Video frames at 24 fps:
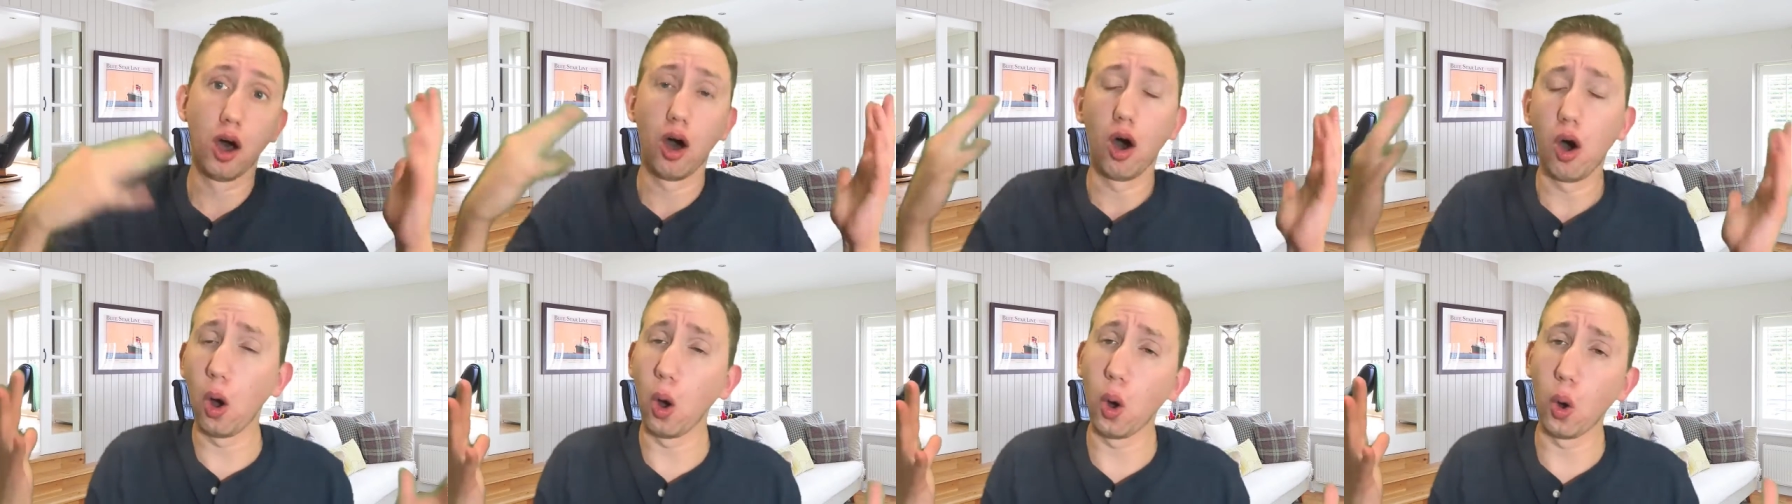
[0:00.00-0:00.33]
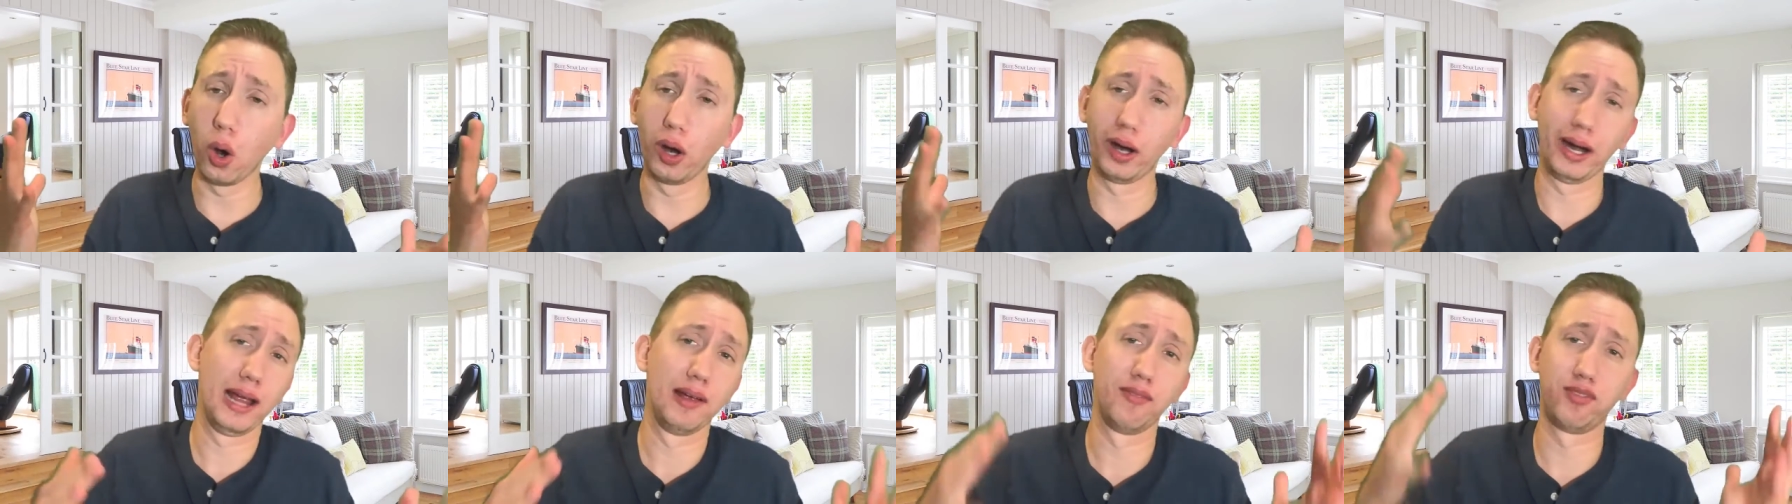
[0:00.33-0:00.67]

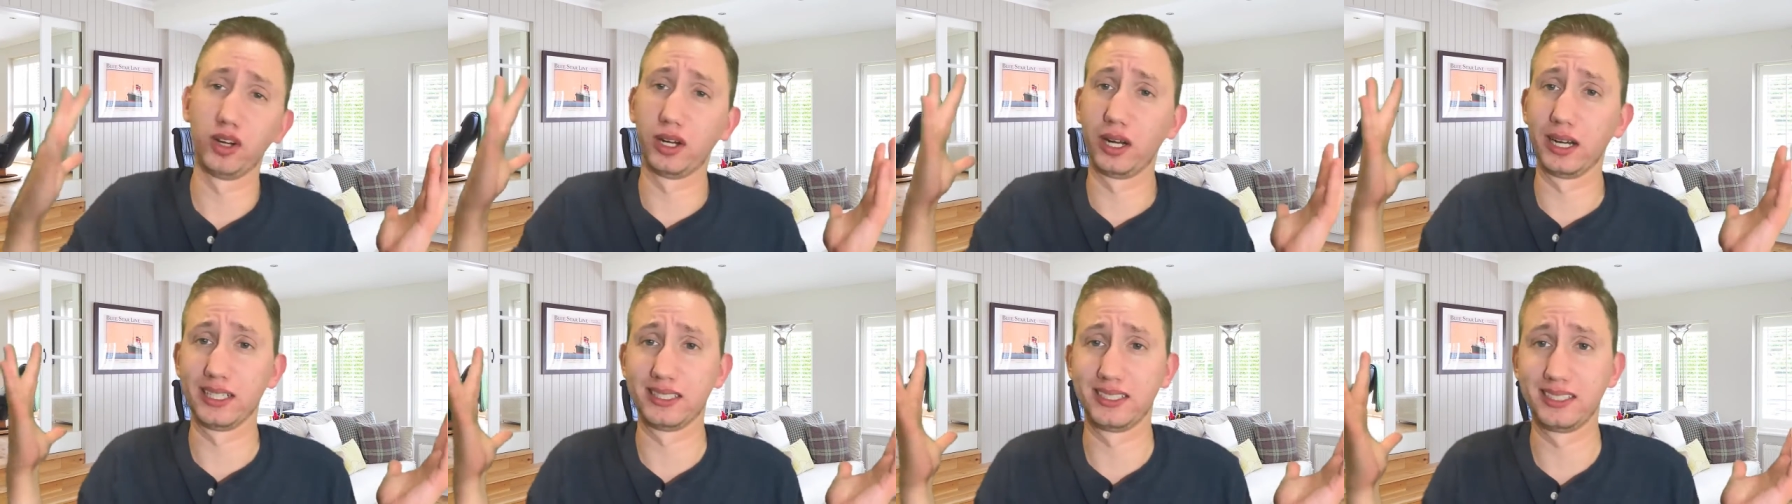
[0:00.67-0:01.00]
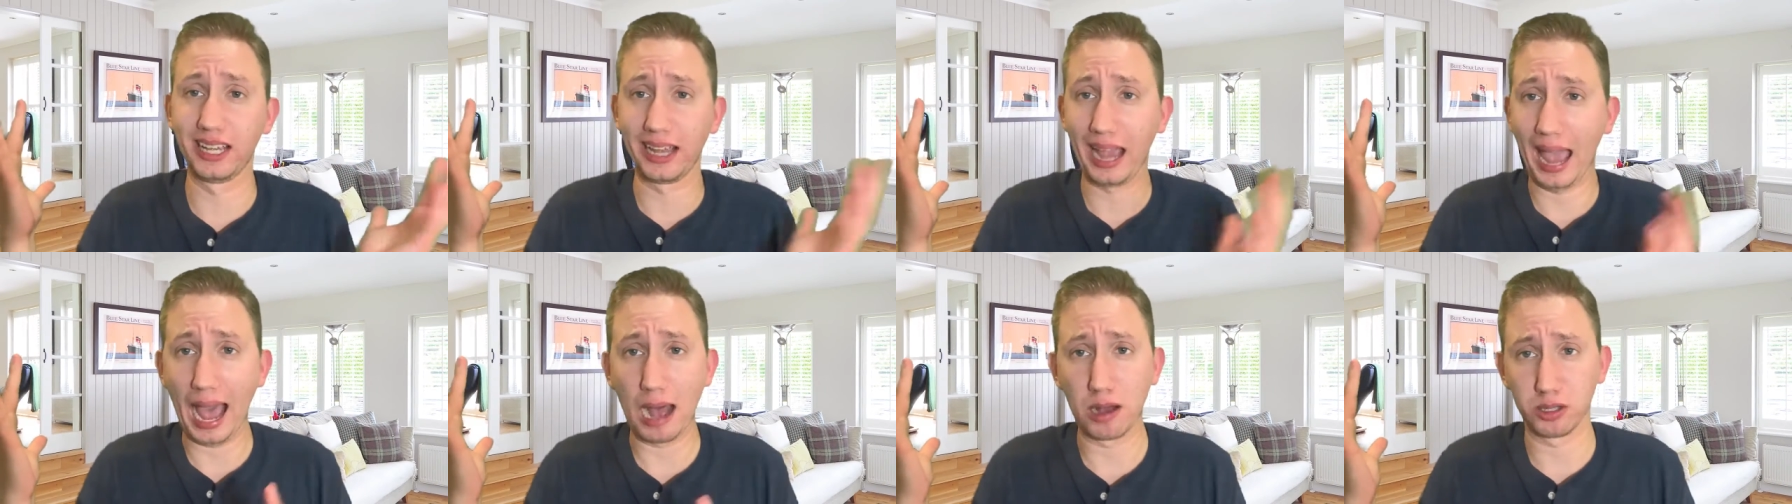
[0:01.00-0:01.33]
Or if you're going to
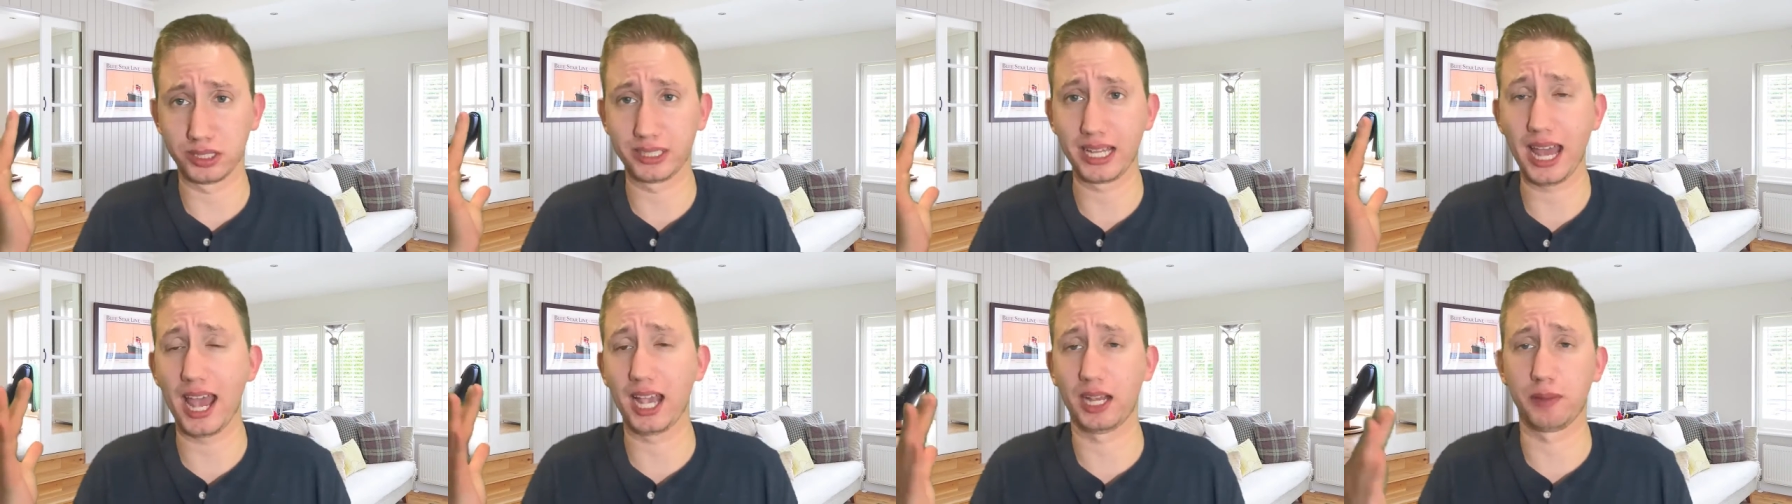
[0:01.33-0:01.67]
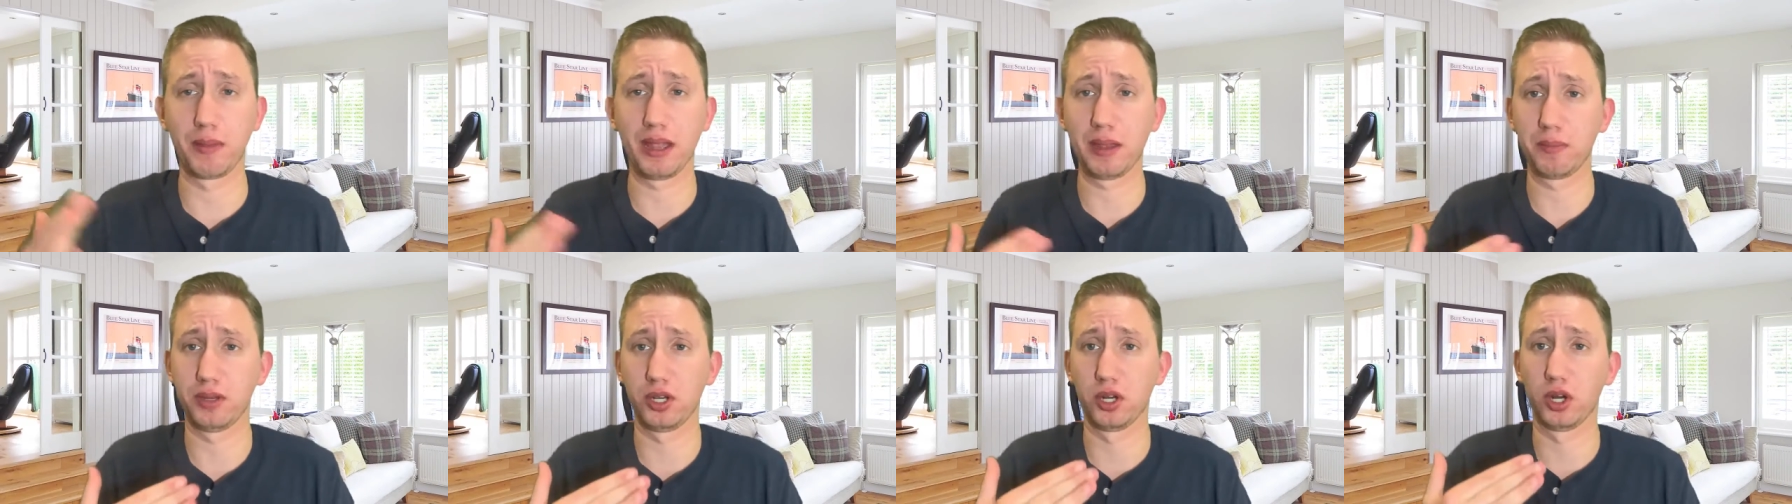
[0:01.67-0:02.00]
say house hack,
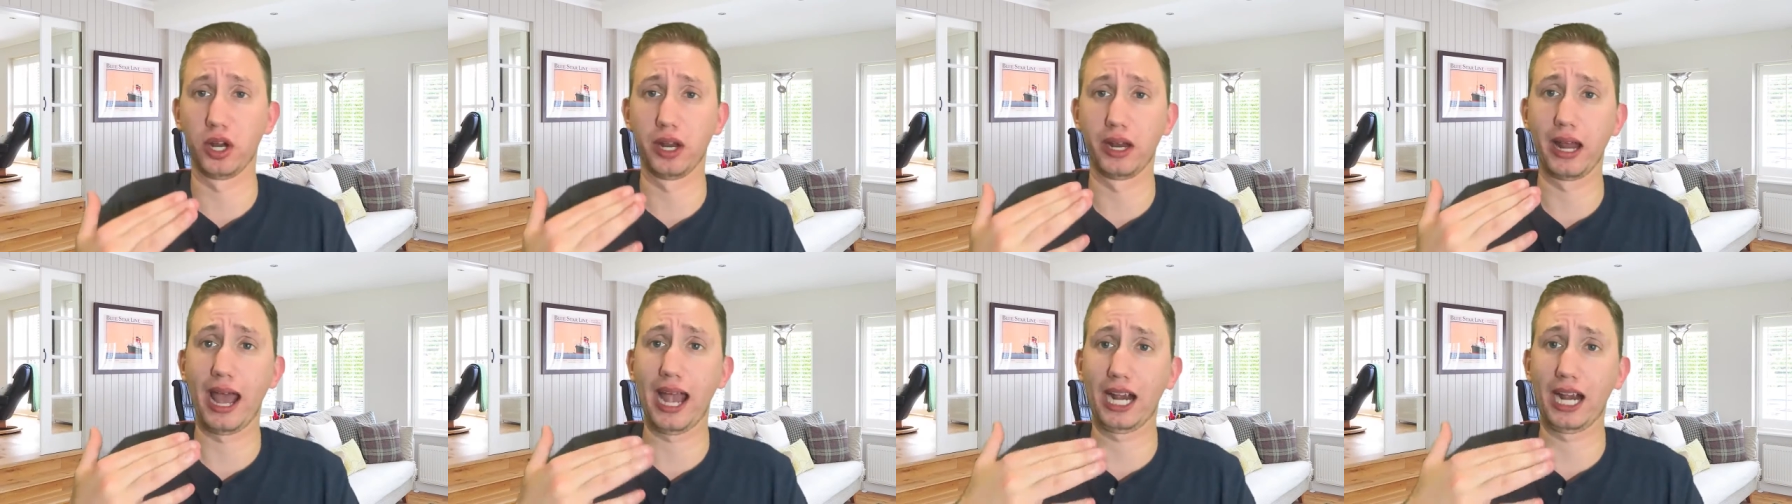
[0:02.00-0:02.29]
maybe you're going to